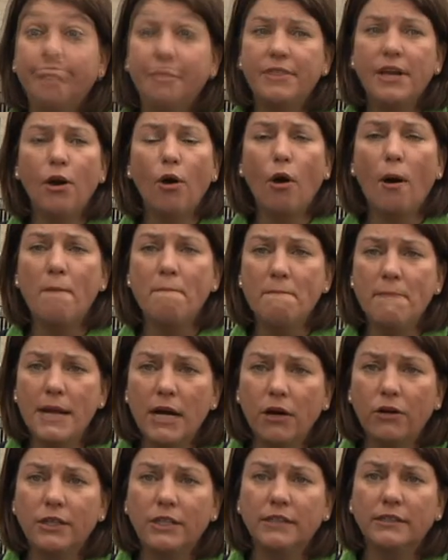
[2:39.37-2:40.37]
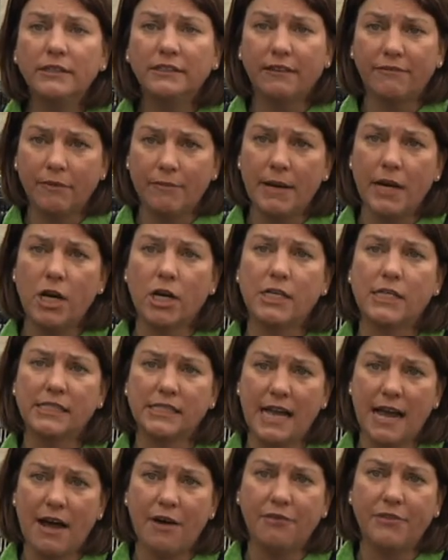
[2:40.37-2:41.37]
There are millions of
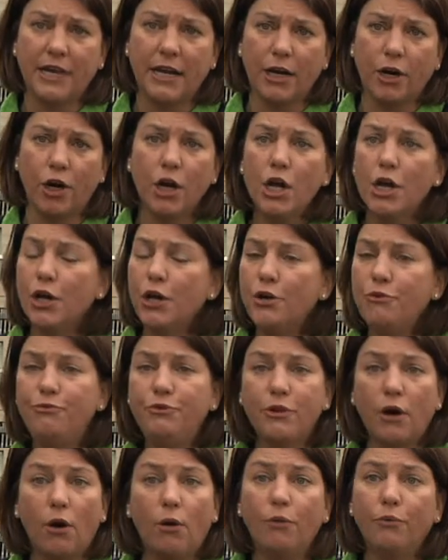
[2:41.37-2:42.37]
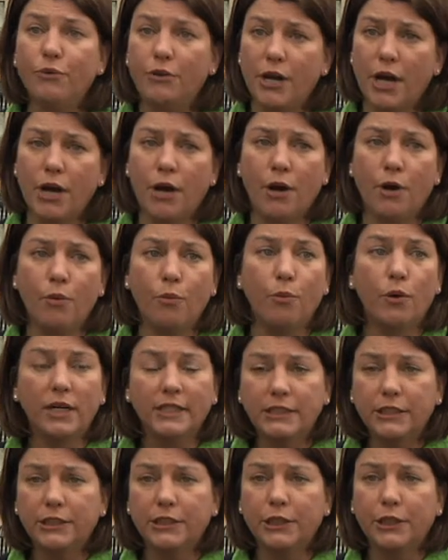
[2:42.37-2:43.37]
Americans out there who don't know
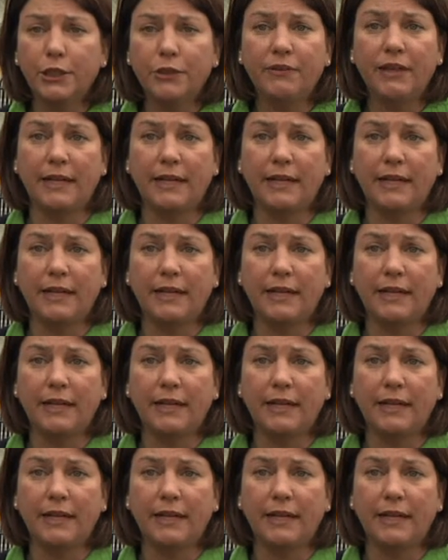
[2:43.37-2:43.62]
what to do.